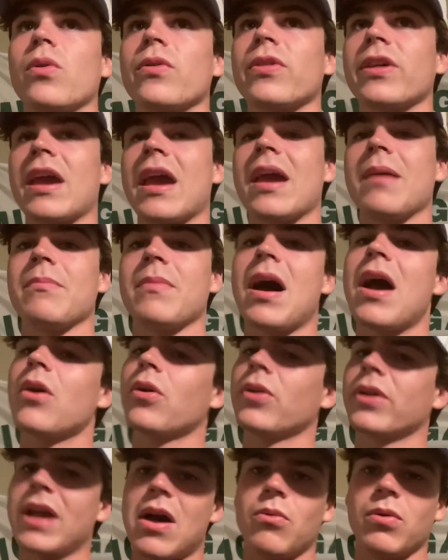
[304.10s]
the game, I
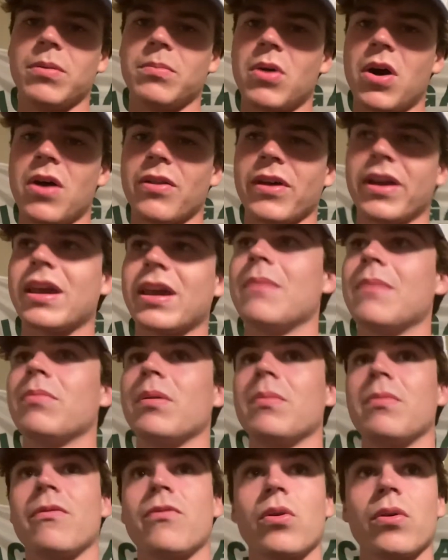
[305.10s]
only got one ball that game, but
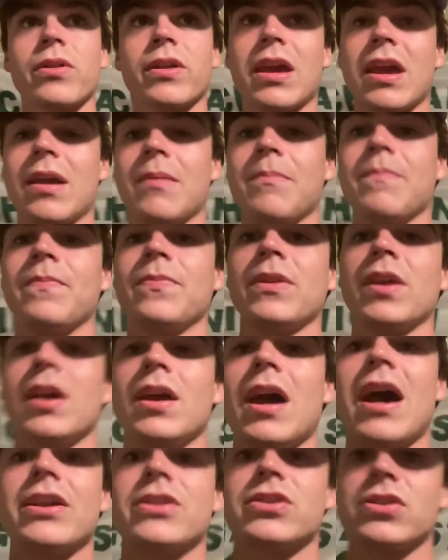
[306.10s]
before the game,
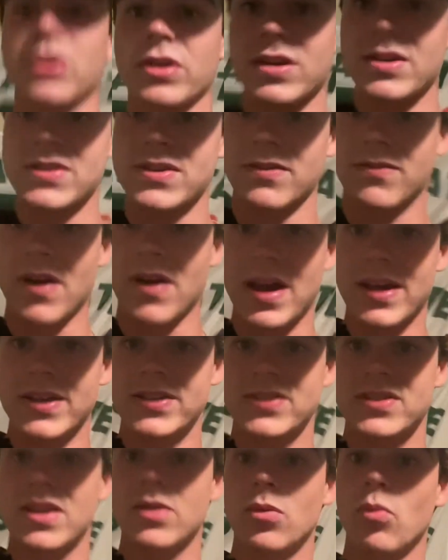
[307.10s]
I took his
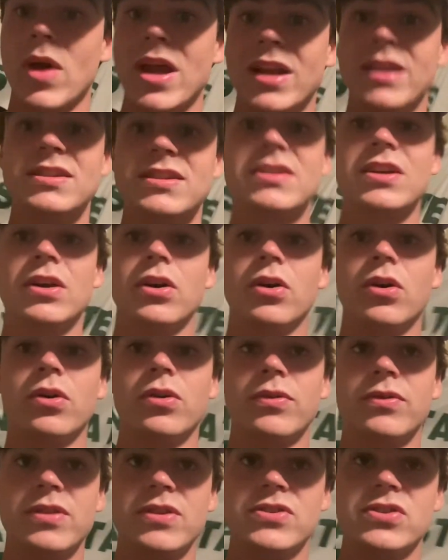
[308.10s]
advice and waited till
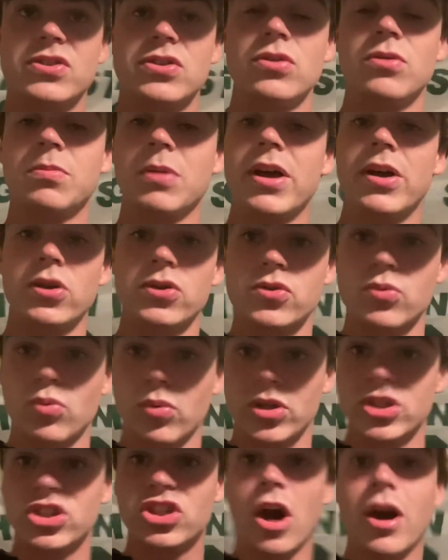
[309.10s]
these two players were
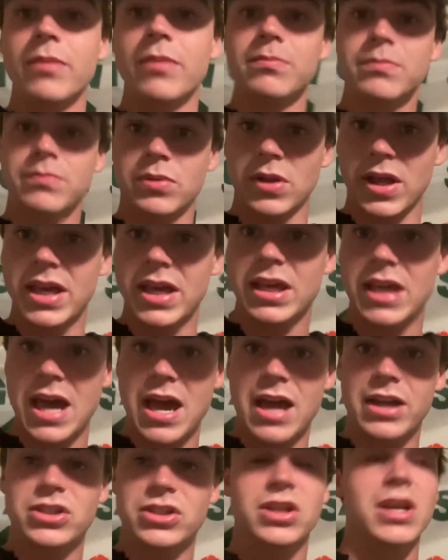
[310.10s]
done playing
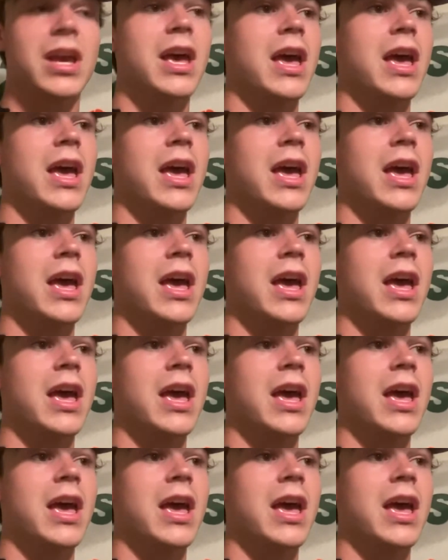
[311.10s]
catch.